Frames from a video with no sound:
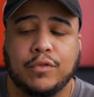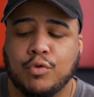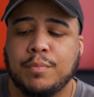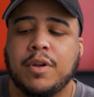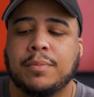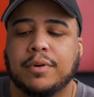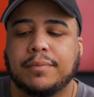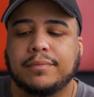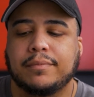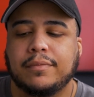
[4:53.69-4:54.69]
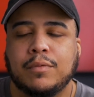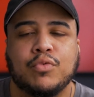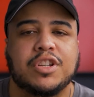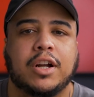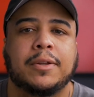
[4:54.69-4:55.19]
Remember,
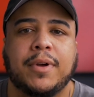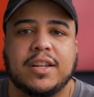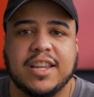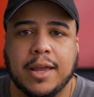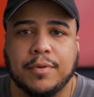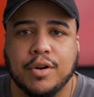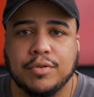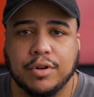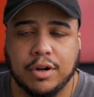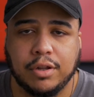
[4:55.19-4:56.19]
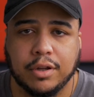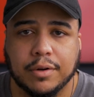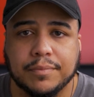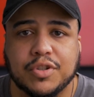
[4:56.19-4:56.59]
we talked about Timecode earlier.